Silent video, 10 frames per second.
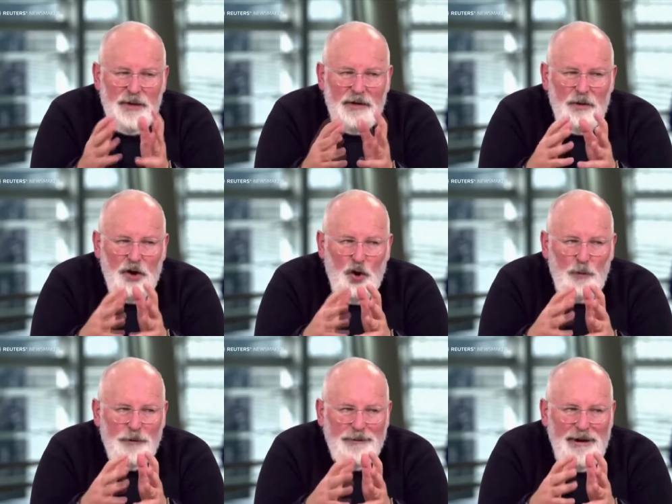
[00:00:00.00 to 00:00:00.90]
where
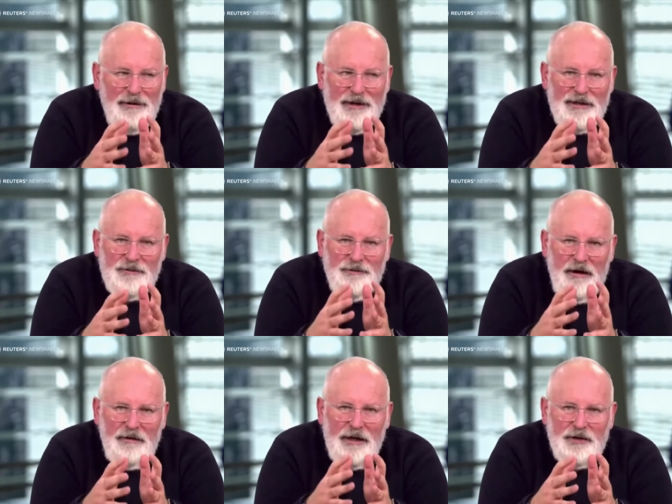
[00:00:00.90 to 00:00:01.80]
corporate America is
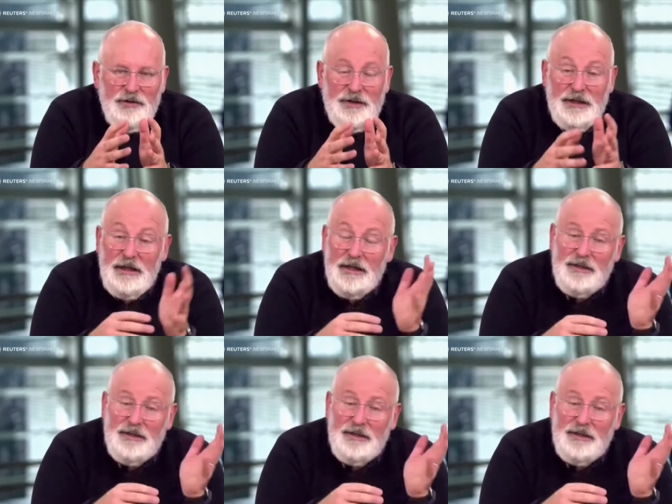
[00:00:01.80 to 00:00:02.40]
very interested,